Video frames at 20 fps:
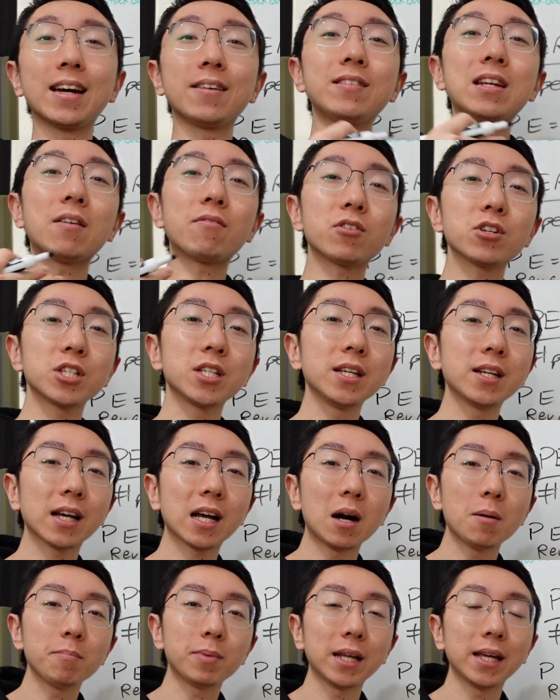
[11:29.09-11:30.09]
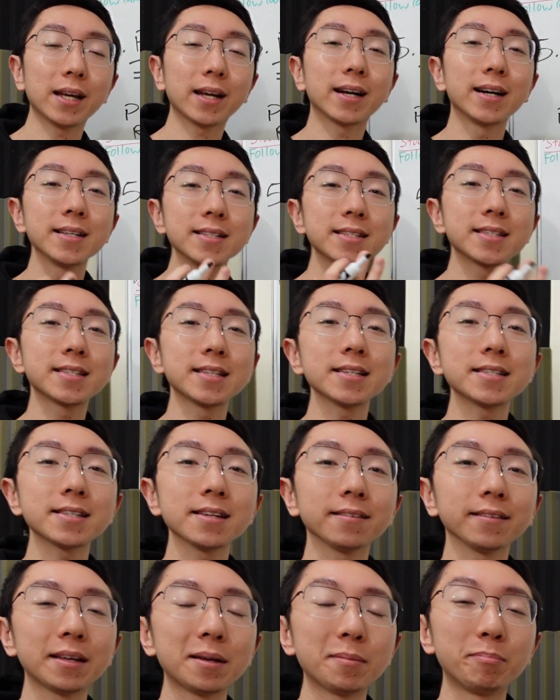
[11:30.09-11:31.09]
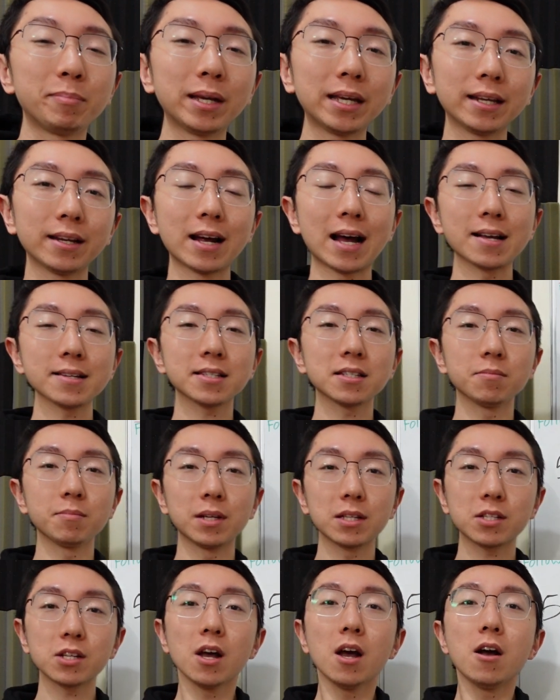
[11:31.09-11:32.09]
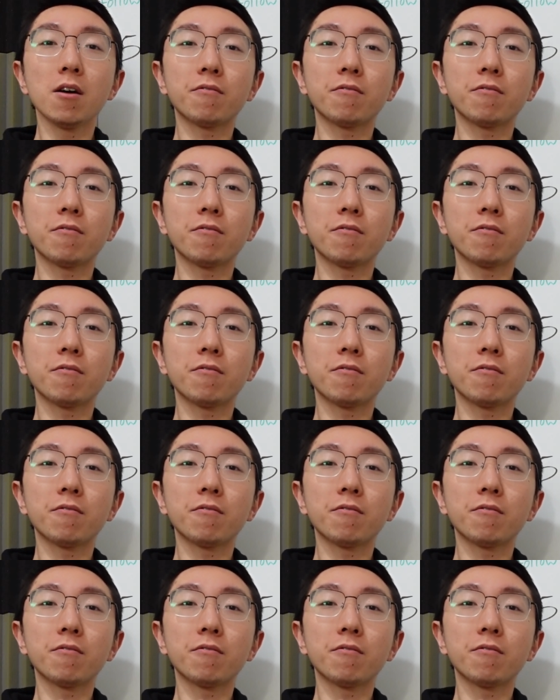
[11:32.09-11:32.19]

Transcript: I've never seen a company consistently beat estimates